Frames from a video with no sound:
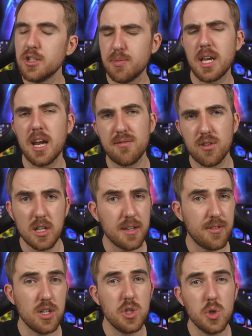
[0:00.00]
Just be careful
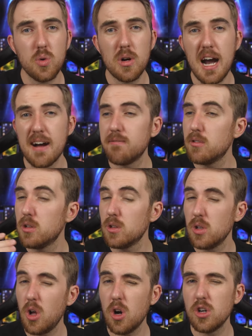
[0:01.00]
if you do have
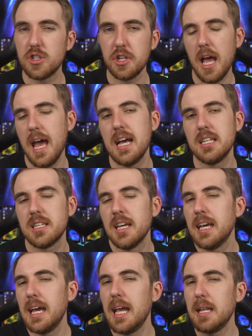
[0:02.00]
large hands,
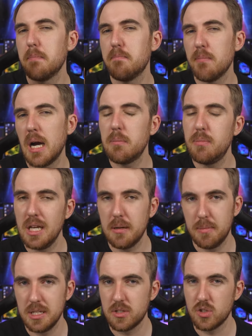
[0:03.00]
it might be
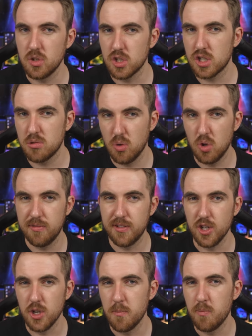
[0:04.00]
a bit too small
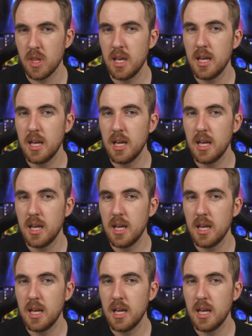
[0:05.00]
for you.